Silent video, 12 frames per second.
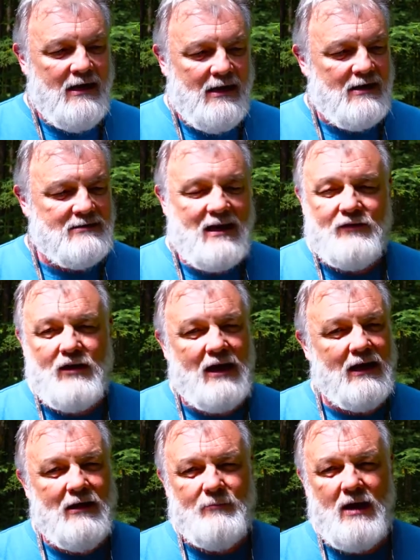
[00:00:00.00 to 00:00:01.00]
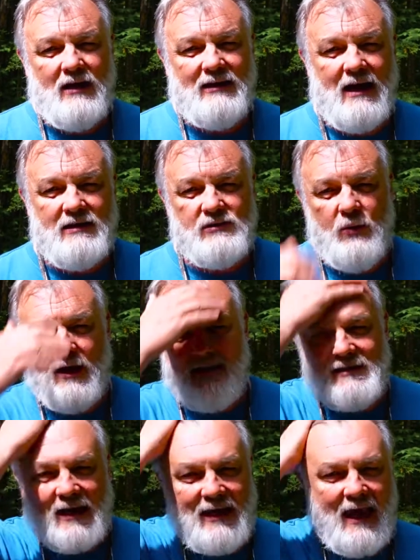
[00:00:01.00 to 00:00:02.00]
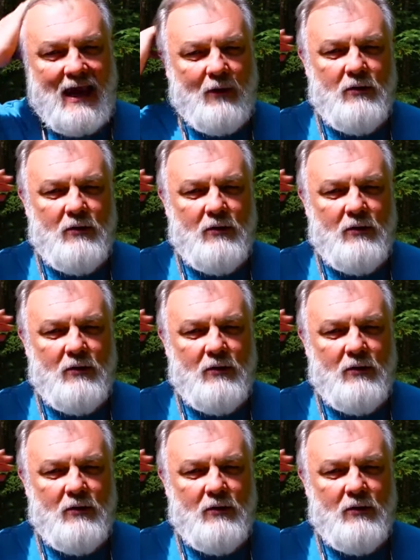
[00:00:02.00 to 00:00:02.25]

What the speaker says: is I try to get them knocked out as quick as I can.